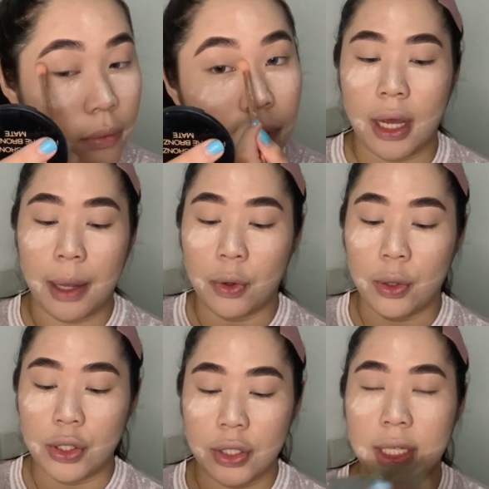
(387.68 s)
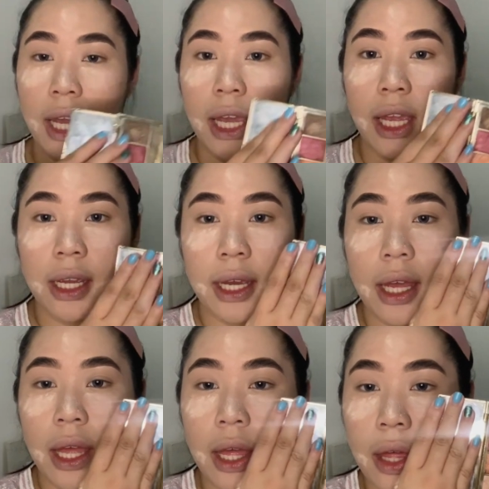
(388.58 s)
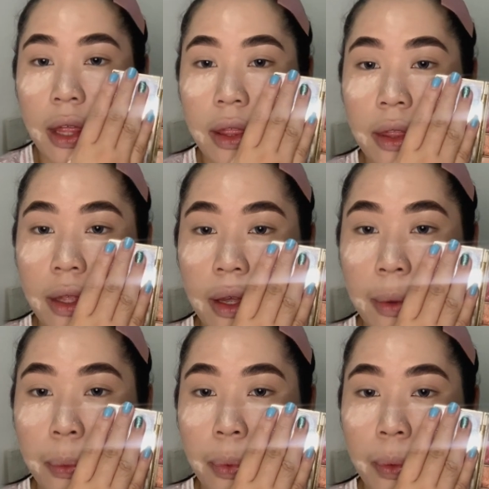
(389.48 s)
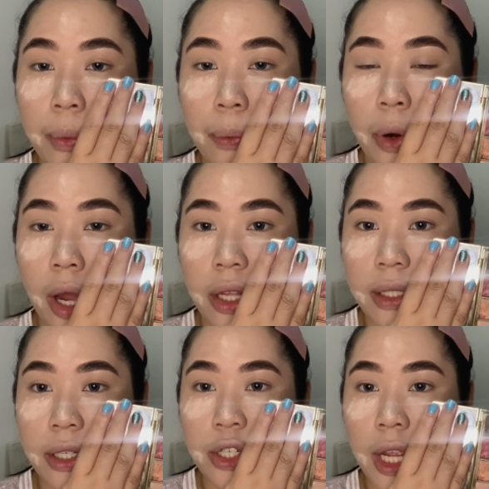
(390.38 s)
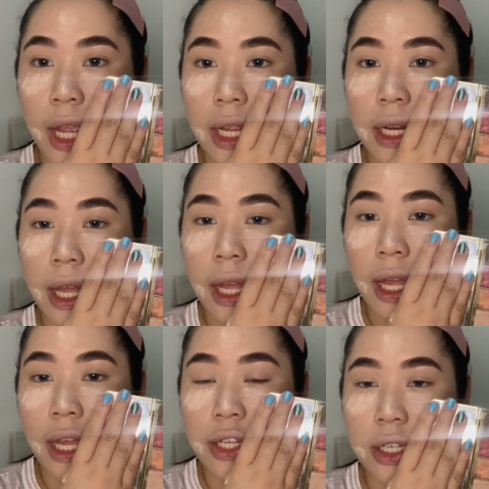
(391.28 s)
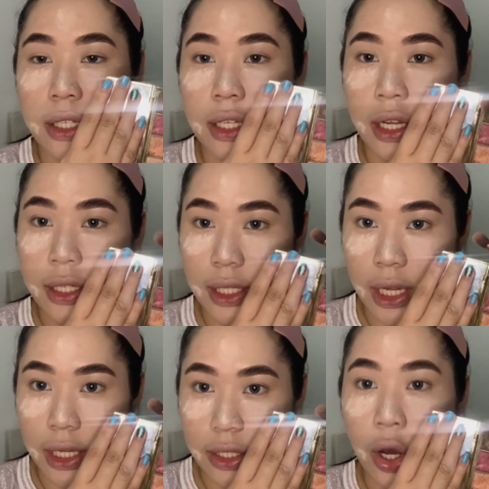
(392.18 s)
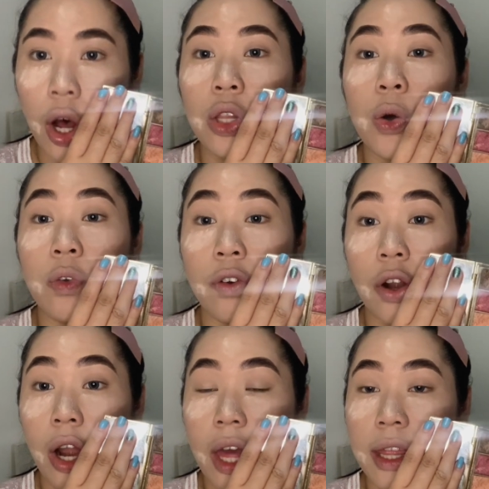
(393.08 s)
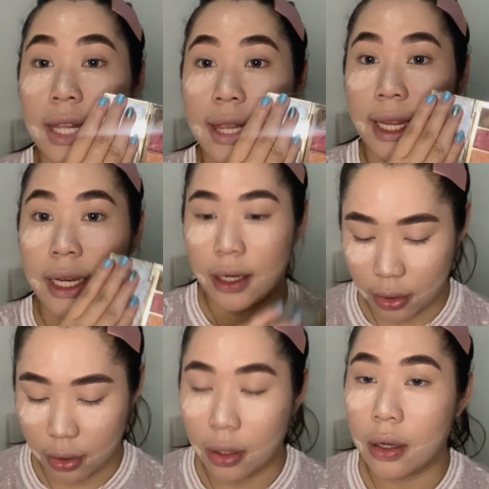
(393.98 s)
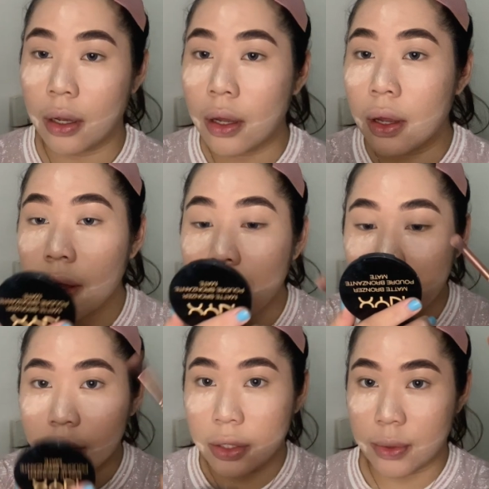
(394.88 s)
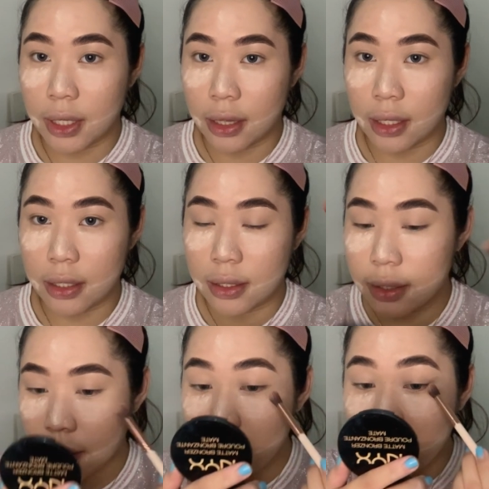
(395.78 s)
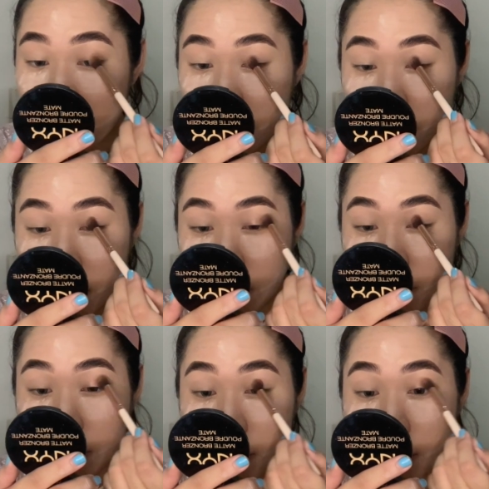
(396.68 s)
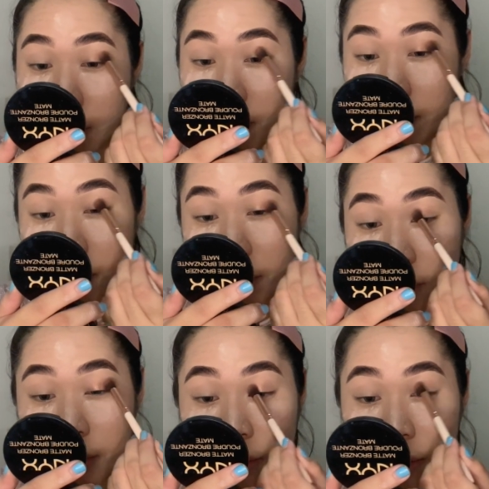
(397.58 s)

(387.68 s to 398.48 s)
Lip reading: I'm going to take the bronzy shade and just dust it all over the lid using this shader brush.